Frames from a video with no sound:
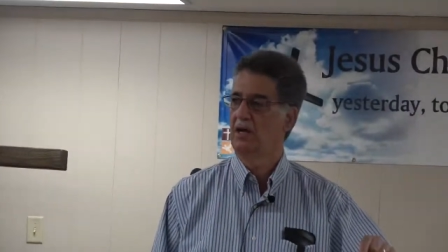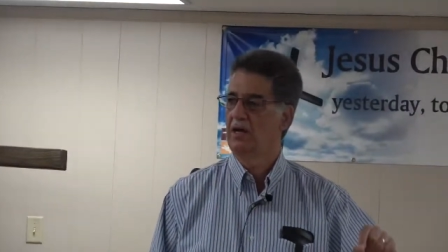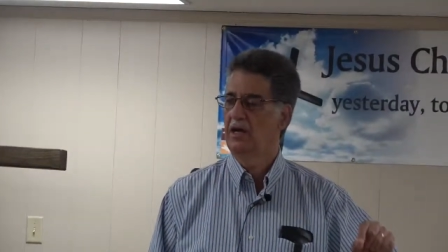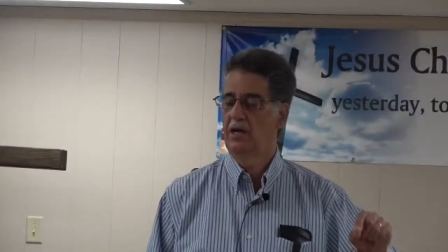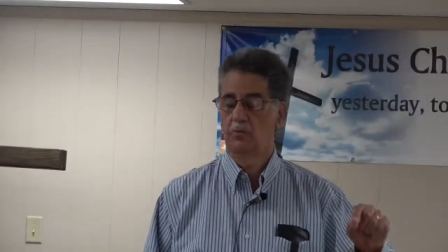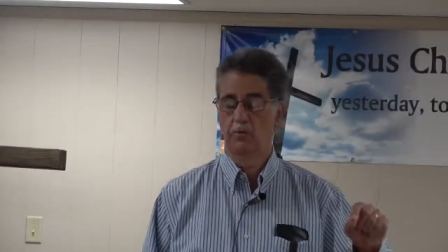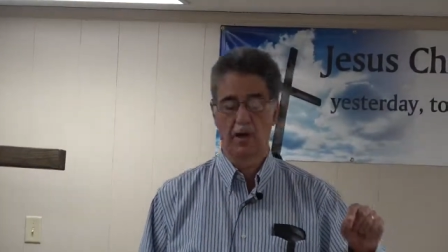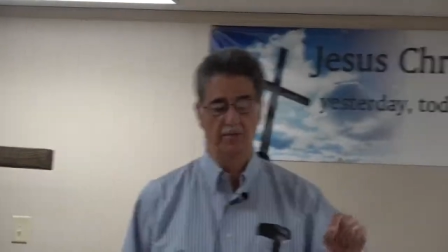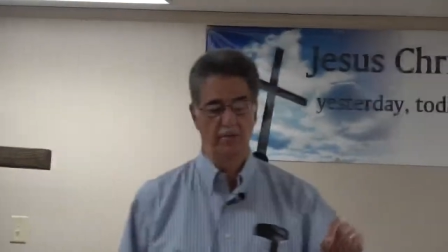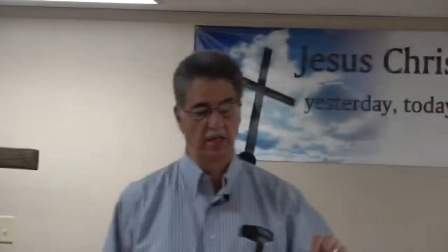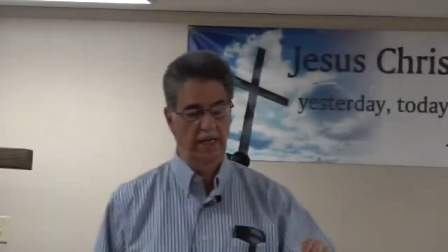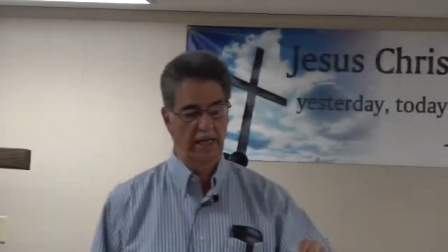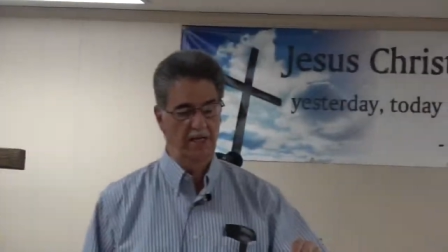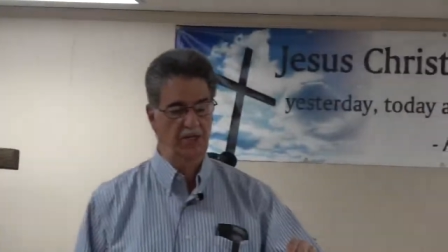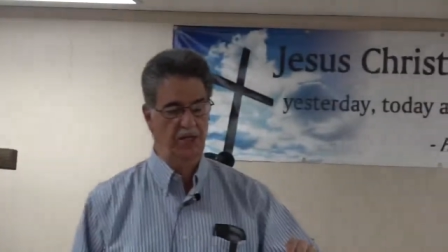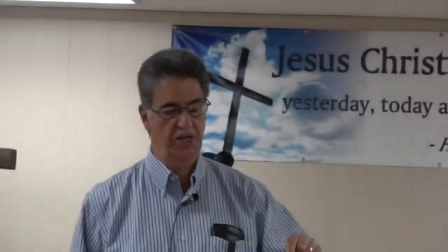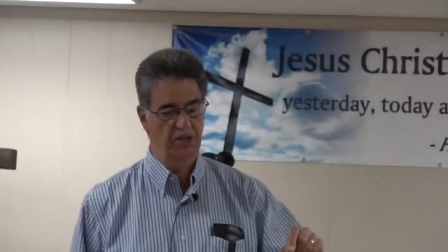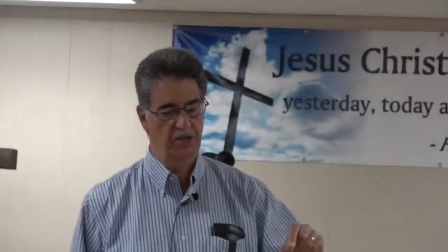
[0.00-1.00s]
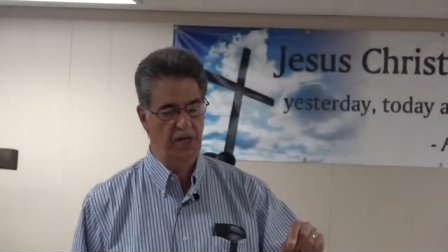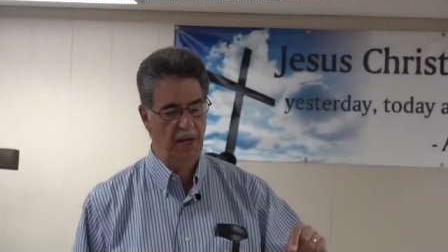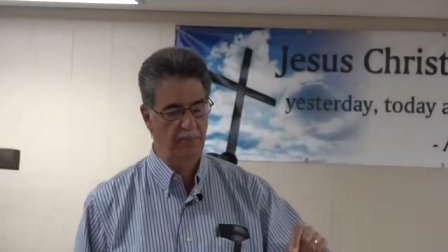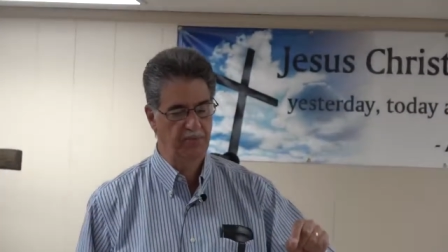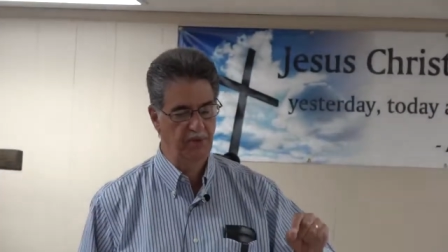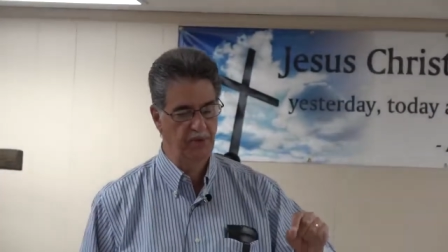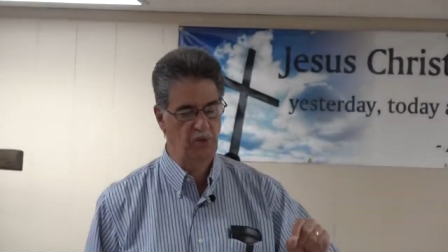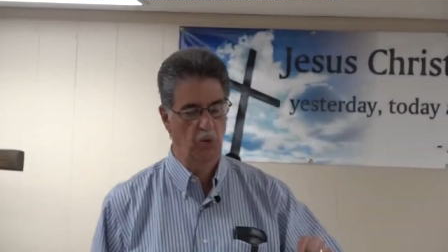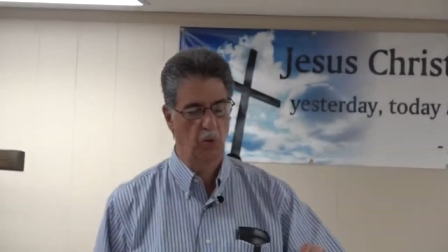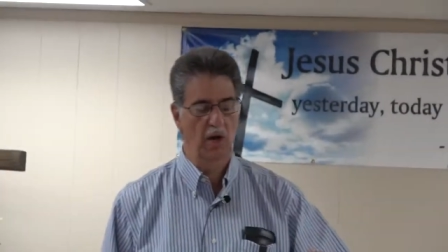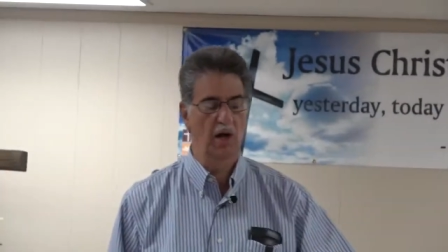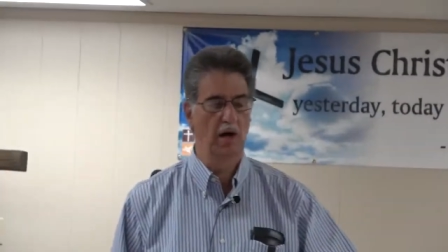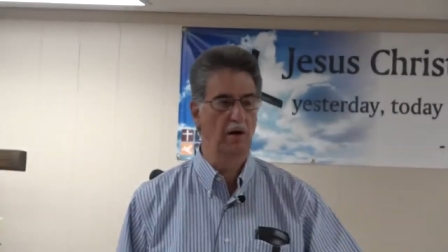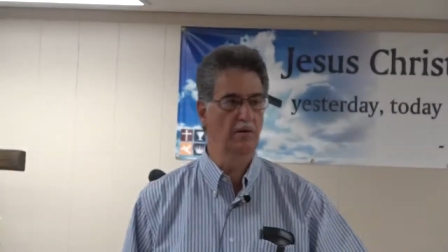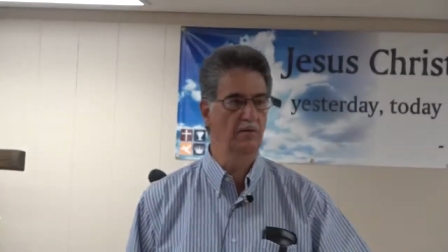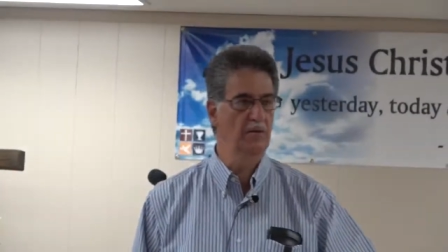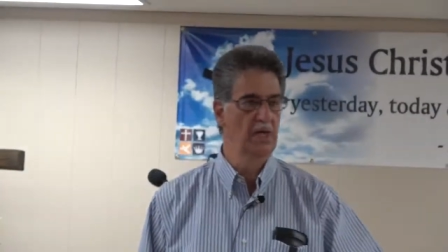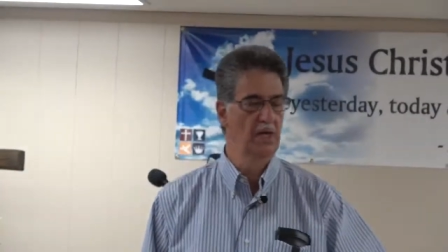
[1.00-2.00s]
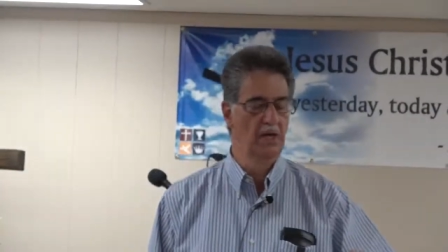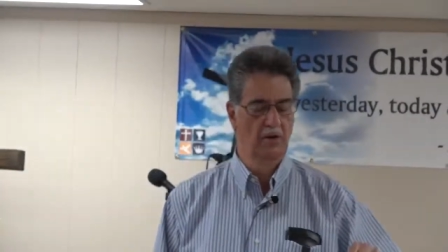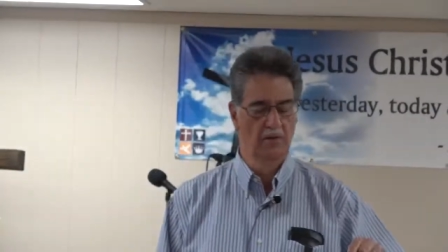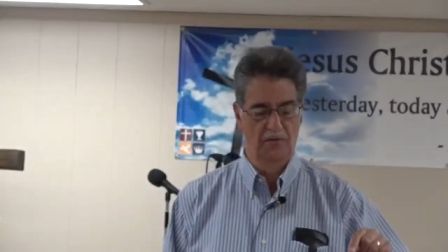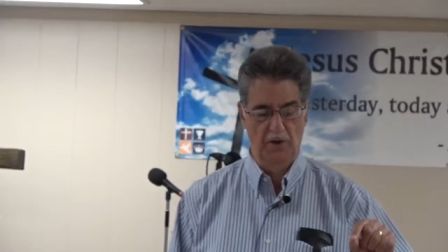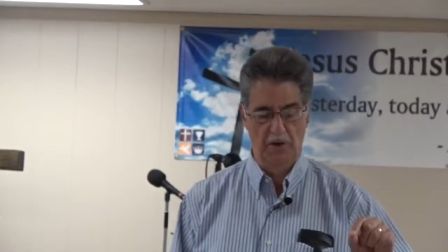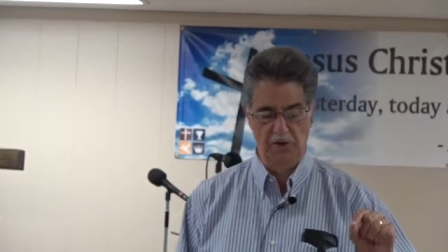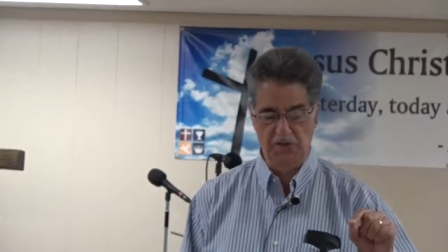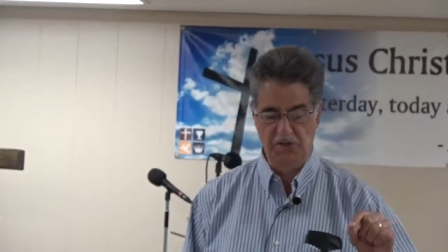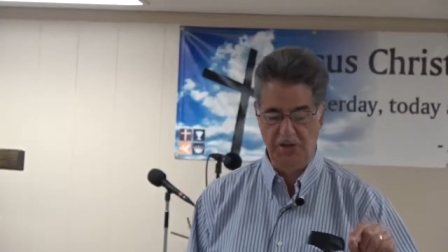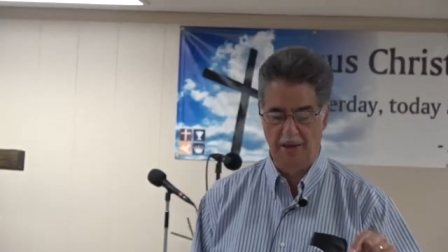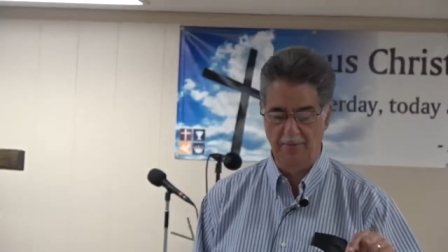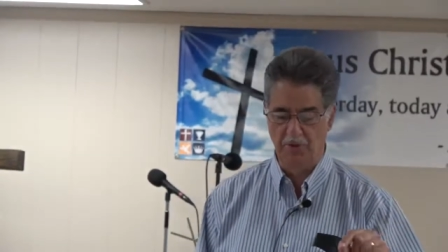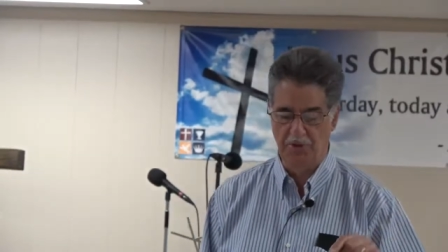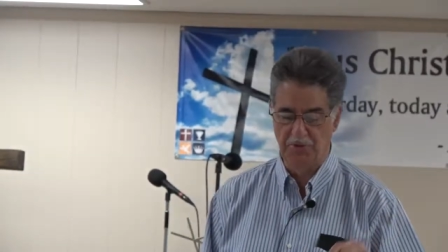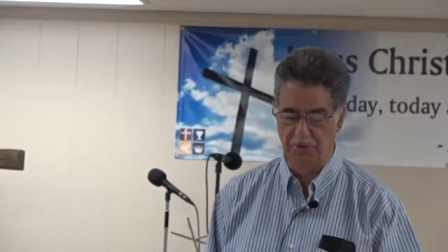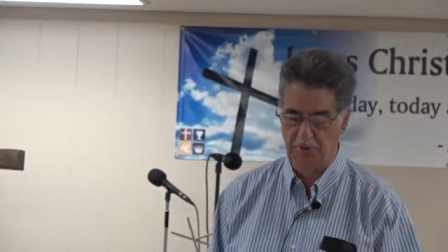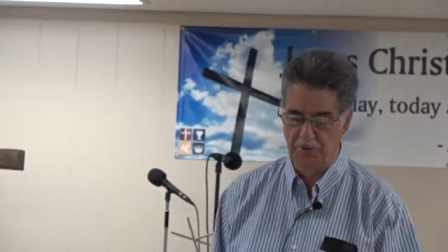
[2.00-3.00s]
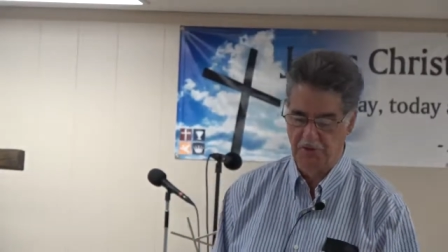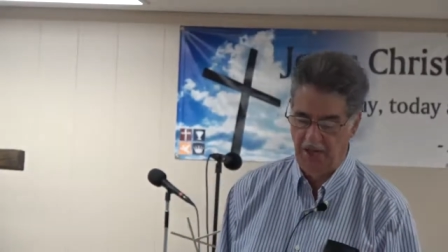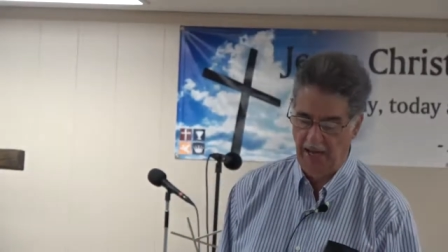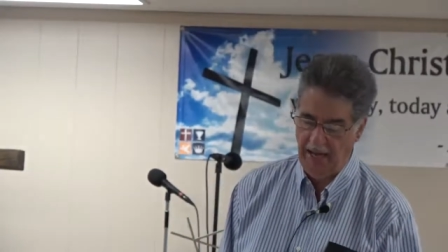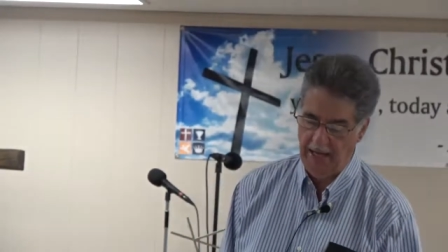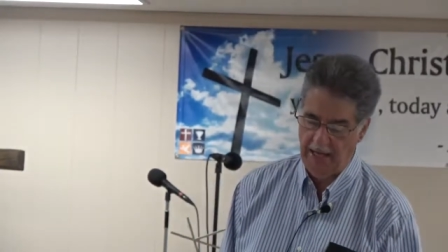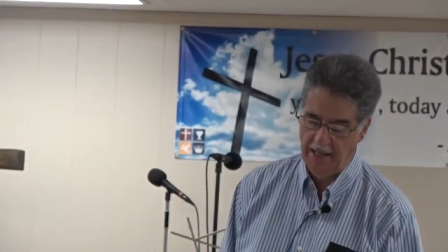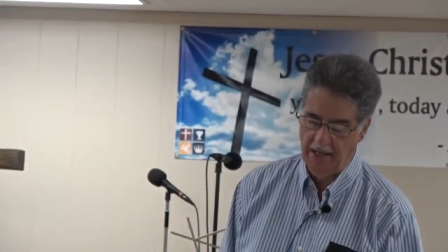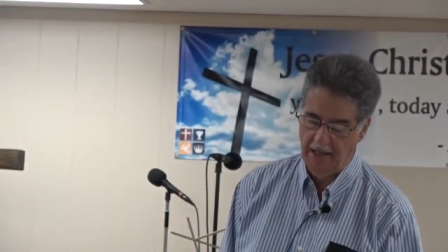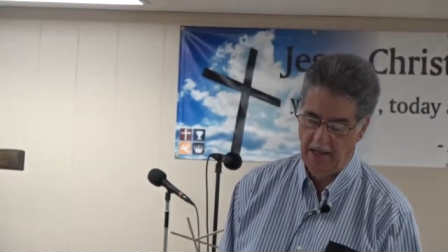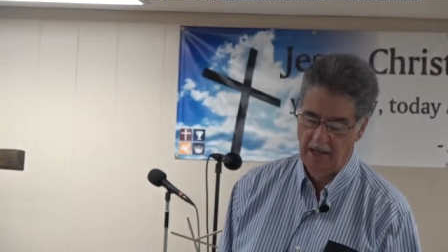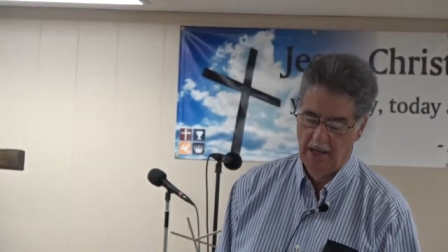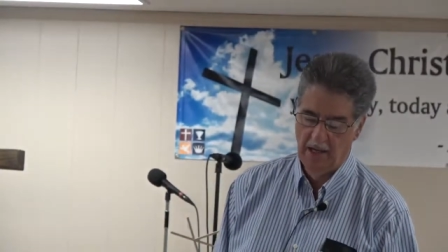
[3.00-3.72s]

in Revelation chapter 12, verse 7 through 10,